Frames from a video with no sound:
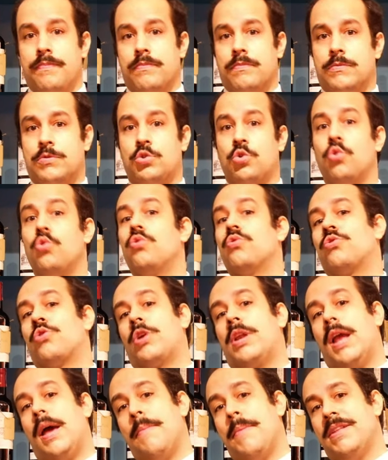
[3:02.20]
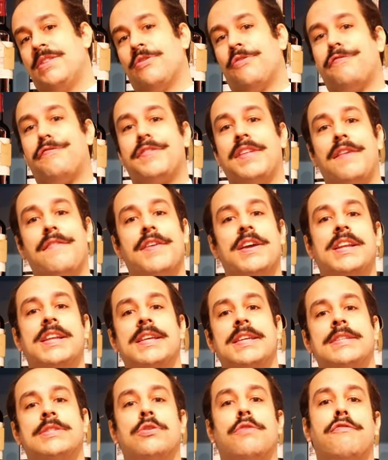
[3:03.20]
So the climate of Tavel
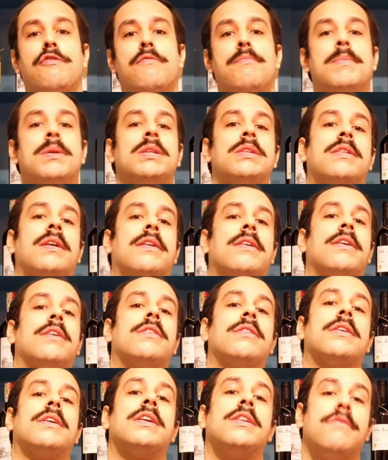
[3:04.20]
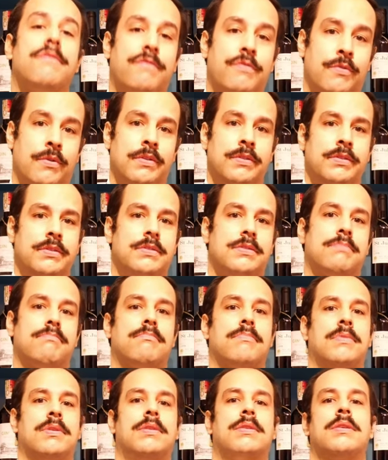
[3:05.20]
is of a Mediterranean influence.
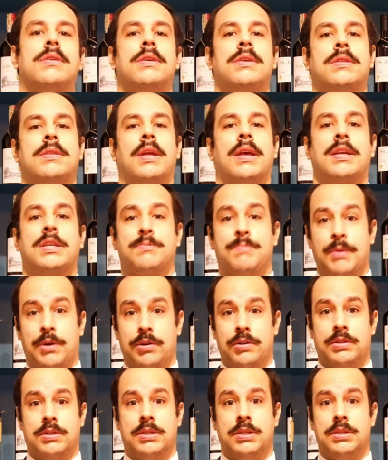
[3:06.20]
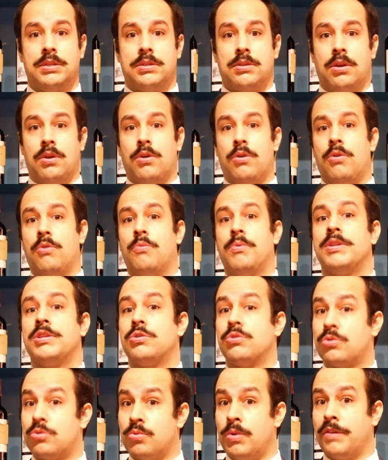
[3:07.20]
It experiences a
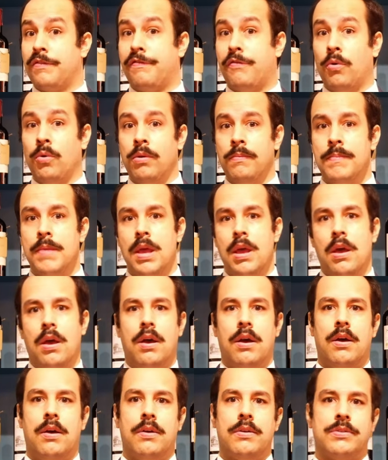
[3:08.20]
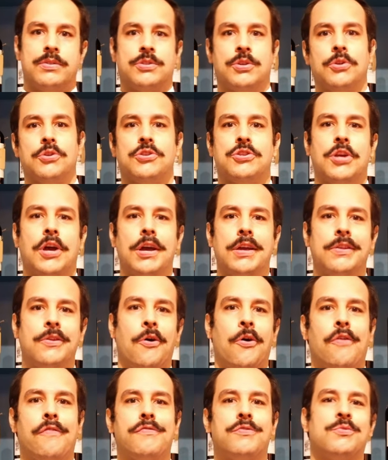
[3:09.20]
reduced rainfall, sunshine
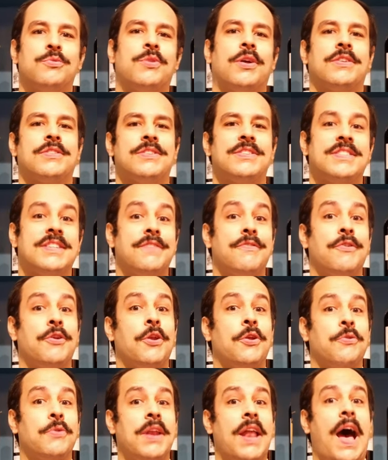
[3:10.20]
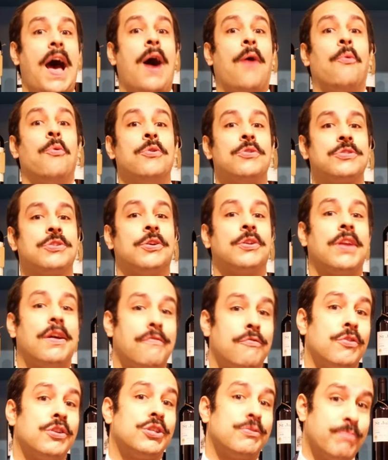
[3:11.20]
of 2700 hours on
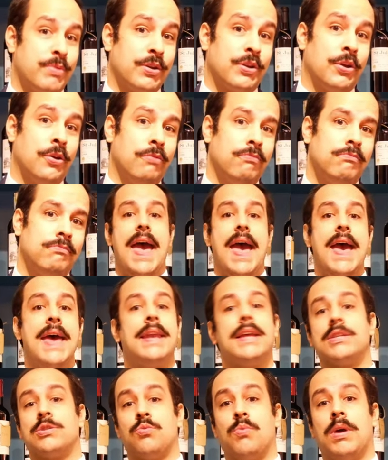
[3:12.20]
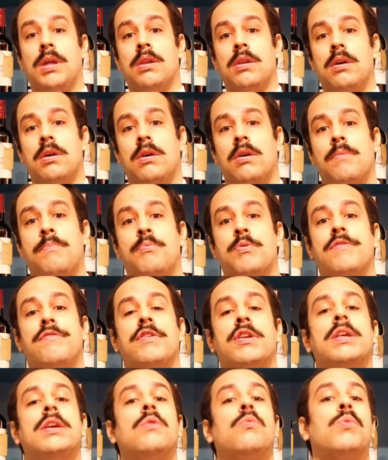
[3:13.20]
average per year, and as well a
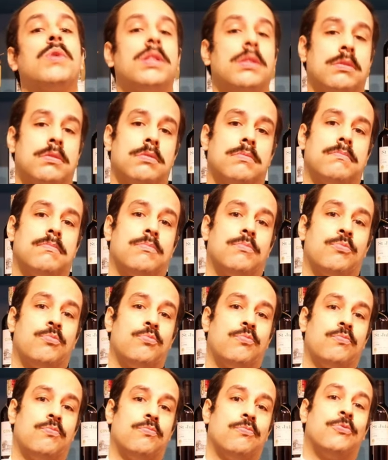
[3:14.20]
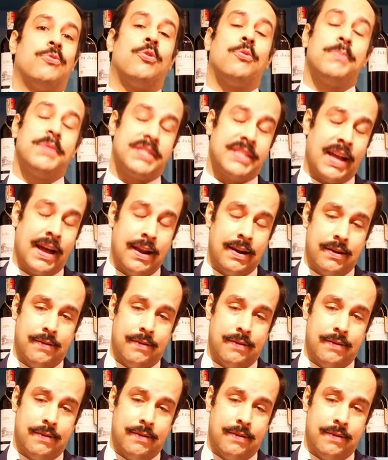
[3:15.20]
prevailing wind, the Mistral.